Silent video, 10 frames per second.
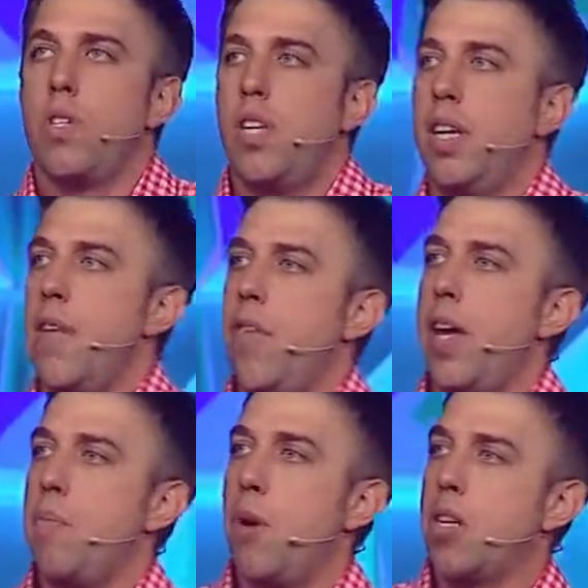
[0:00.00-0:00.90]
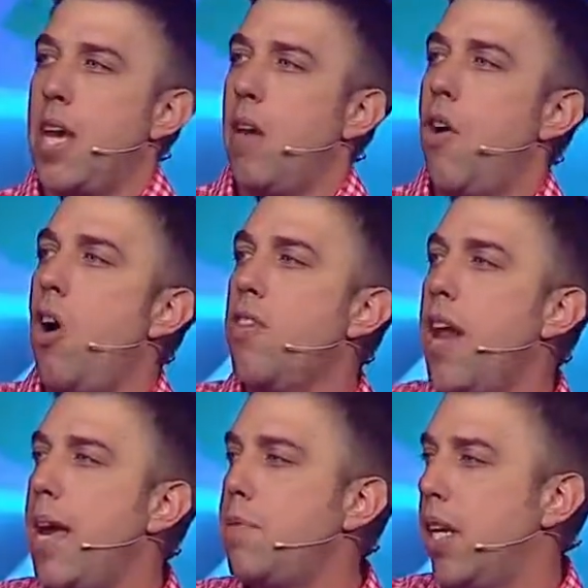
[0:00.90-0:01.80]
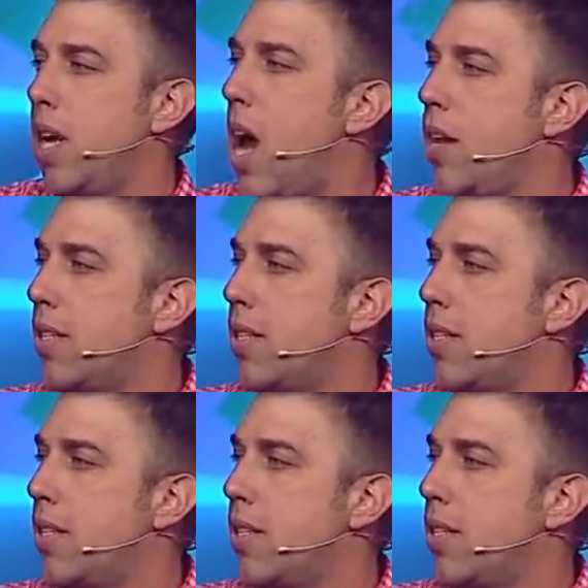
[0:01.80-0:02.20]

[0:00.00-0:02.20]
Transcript: is significant because out of all the names that God